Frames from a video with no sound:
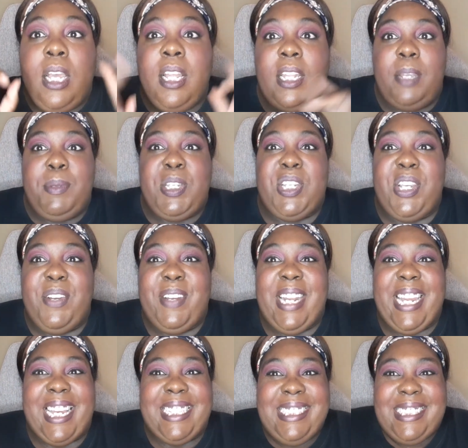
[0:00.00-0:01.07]
Let me show you what I
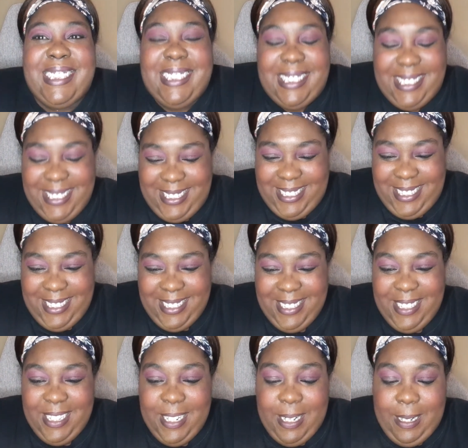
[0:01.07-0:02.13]
got.
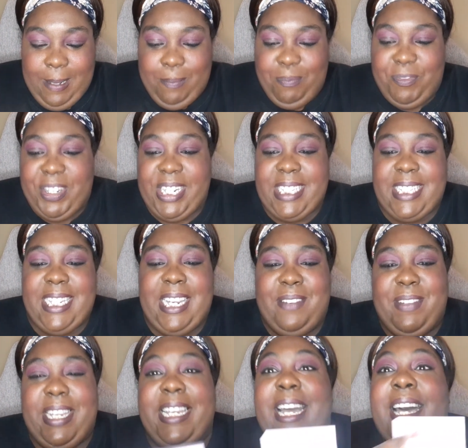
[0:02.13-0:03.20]
First thing
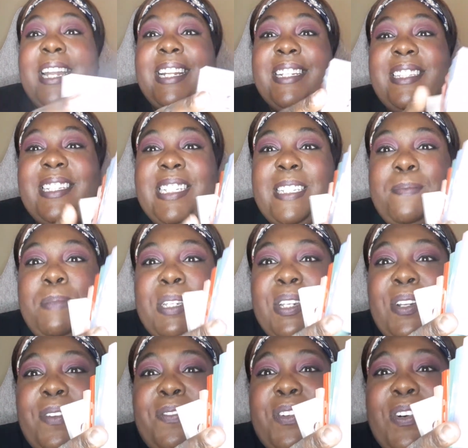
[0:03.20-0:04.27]
we got is these
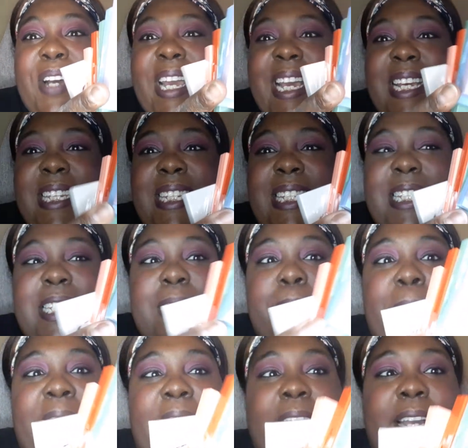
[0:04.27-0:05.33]
beautiful essence
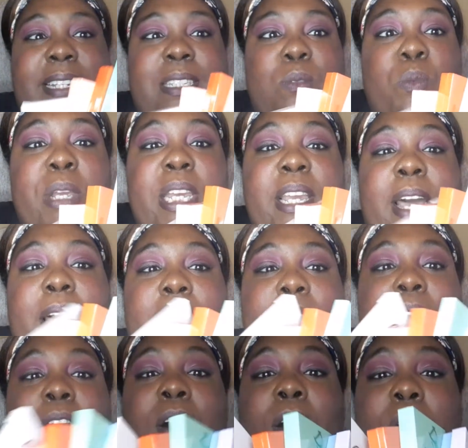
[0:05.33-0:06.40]
packs. We
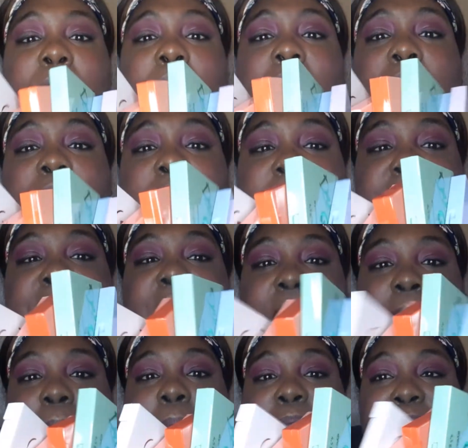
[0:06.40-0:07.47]
got all of
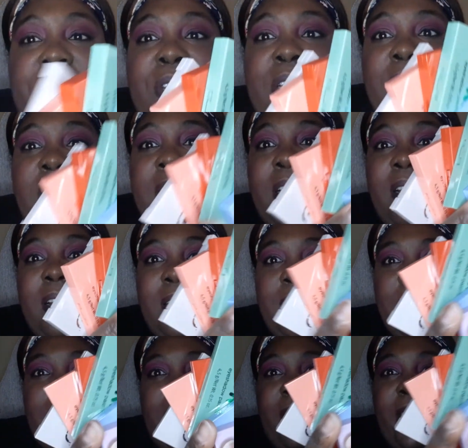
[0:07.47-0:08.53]
them,
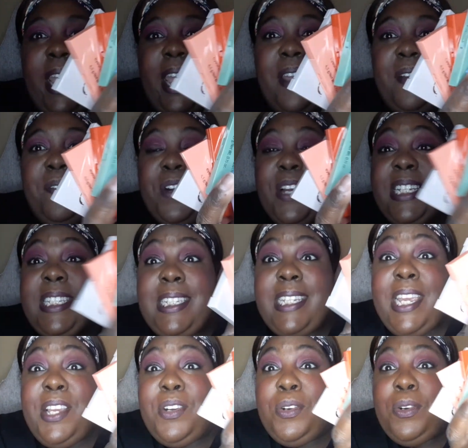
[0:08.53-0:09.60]
every
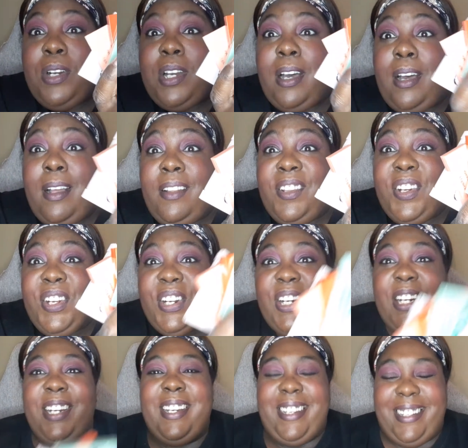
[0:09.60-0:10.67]
single
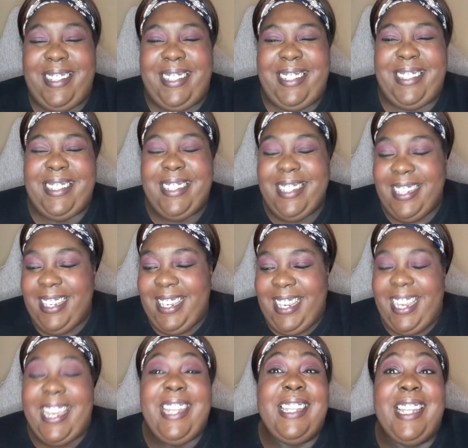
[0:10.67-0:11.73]
color.
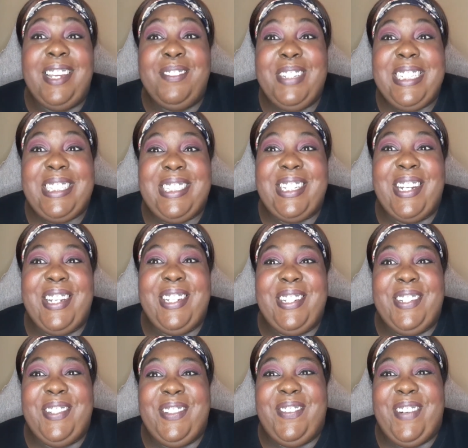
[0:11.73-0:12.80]
And let me show
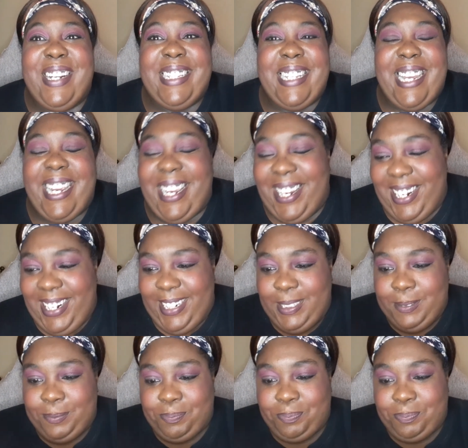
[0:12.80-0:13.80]
you what they are.